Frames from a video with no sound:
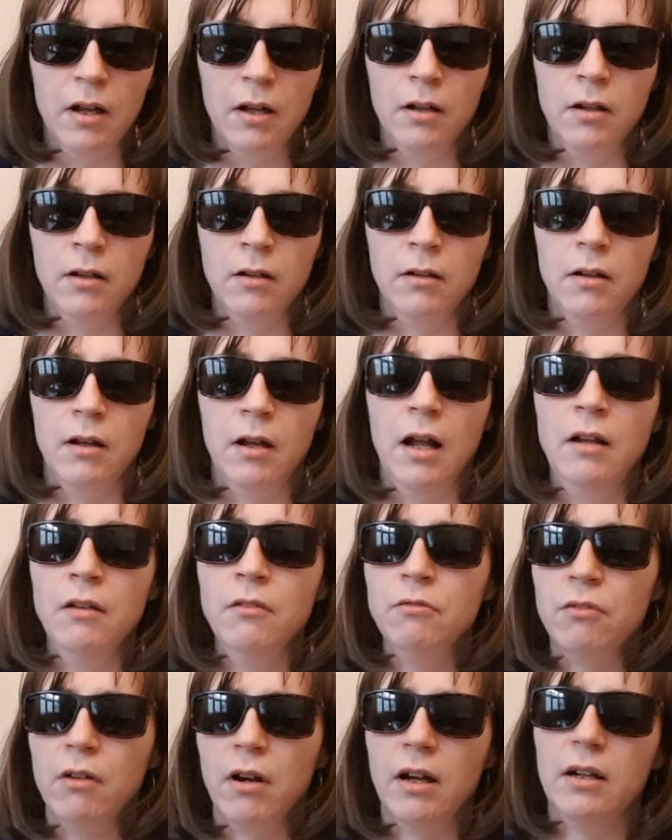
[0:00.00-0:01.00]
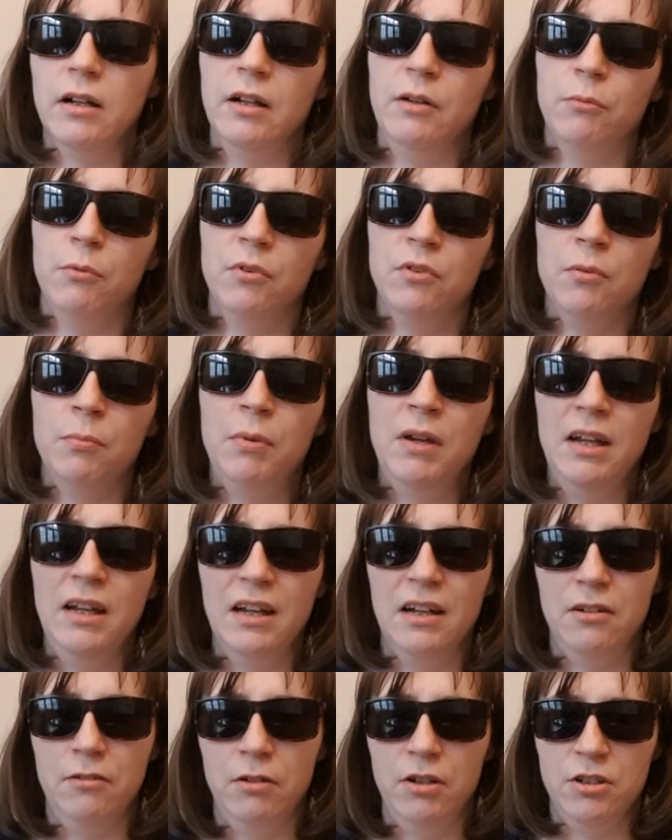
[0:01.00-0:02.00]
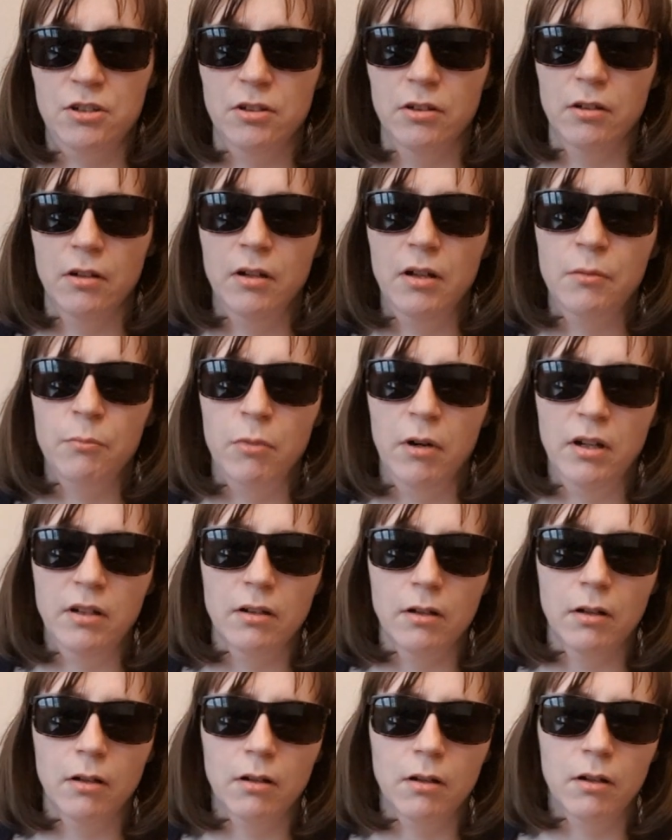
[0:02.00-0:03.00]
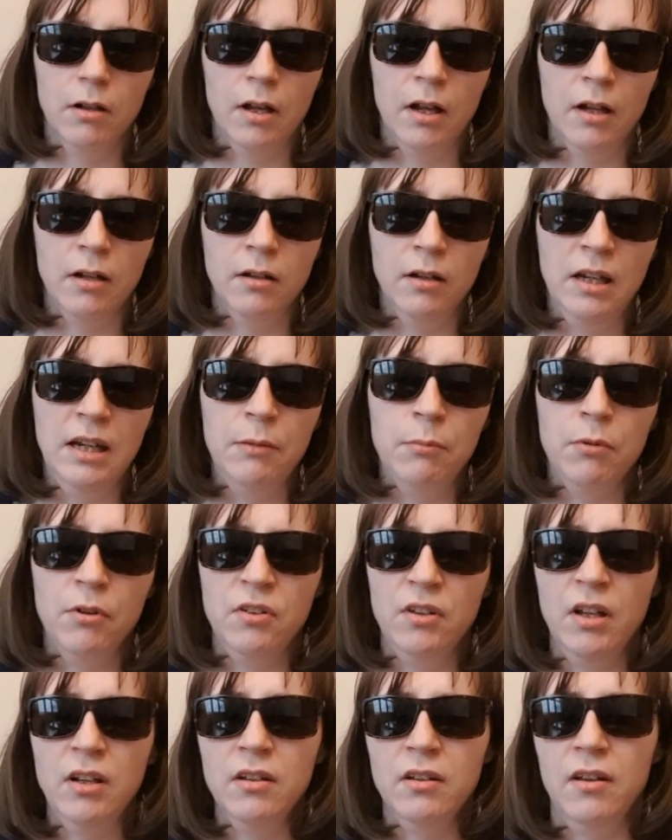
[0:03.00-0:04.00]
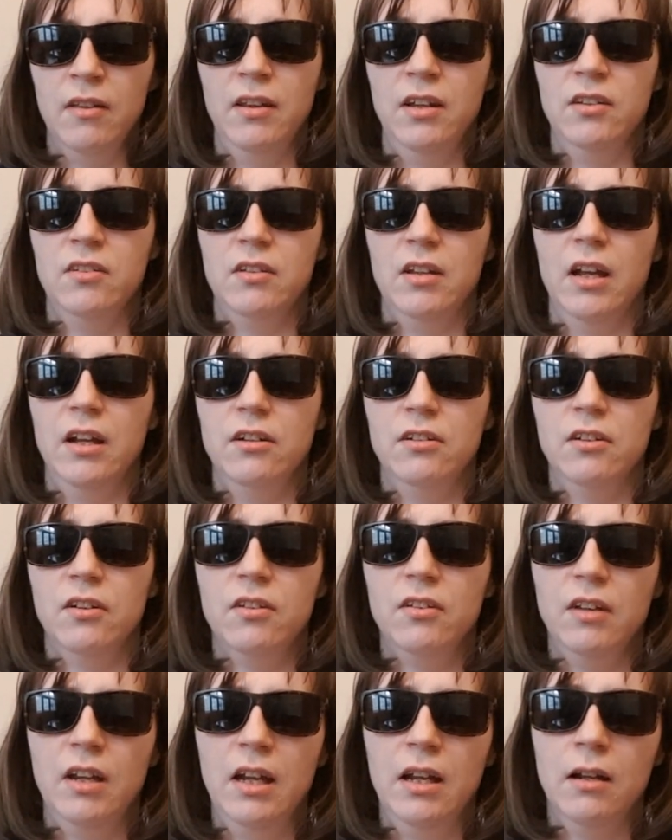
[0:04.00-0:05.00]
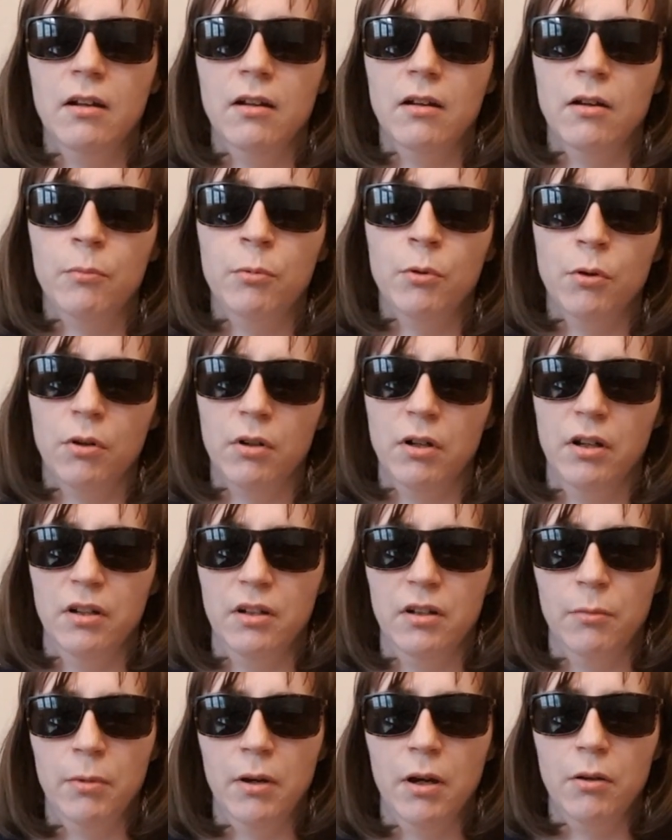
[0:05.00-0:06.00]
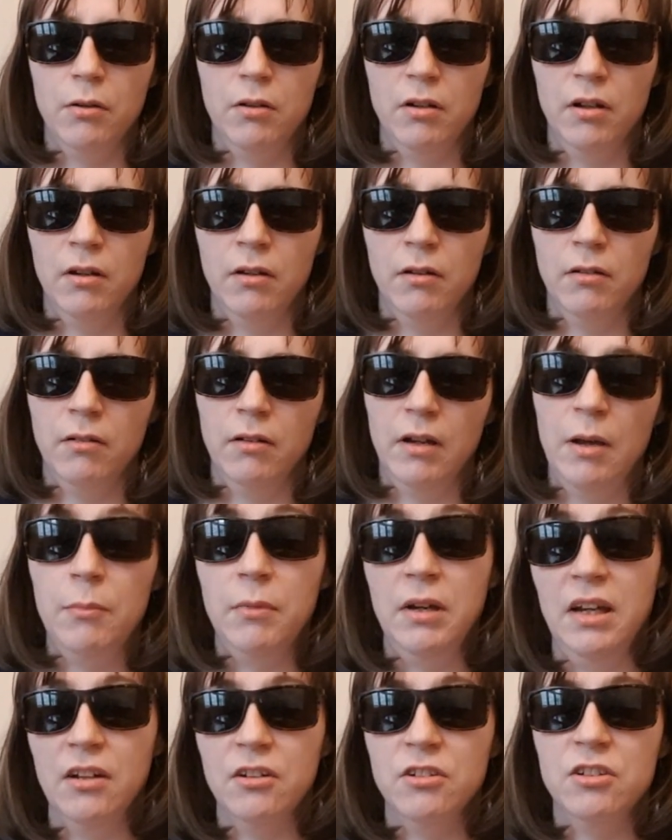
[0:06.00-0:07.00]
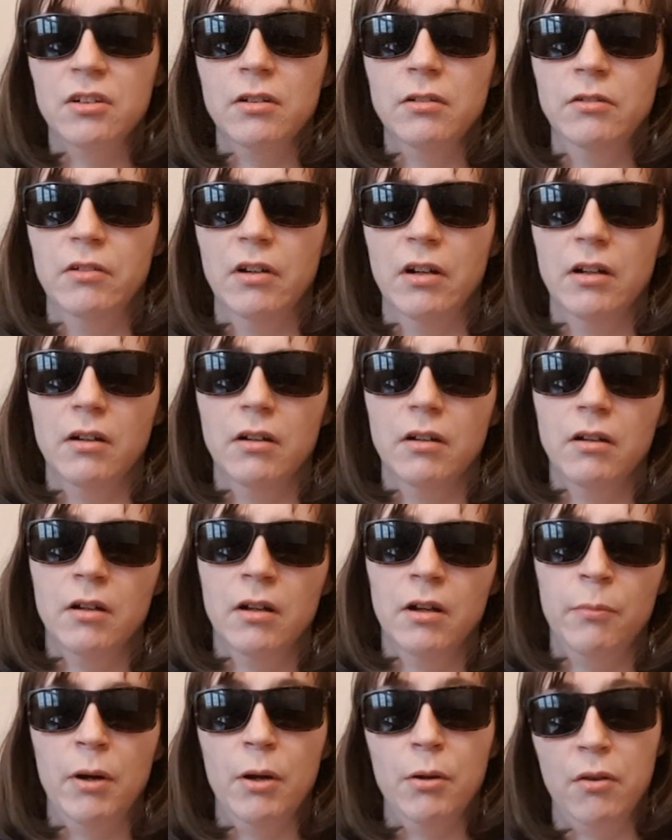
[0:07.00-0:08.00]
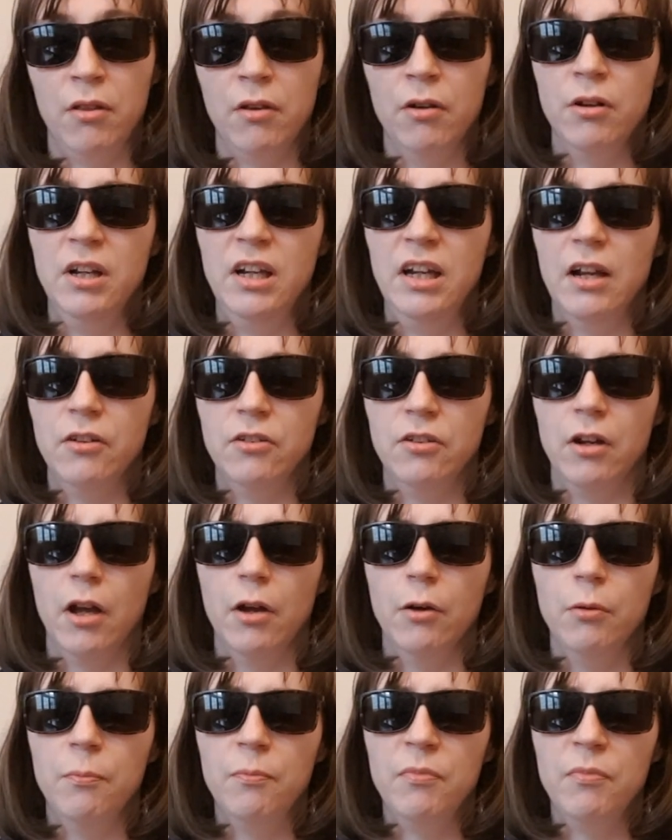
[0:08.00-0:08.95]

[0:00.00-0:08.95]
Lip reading: Alan Franklin was a paediatrician in Britain, and he presented these stages in a booklet about ME in children about 30 years ago.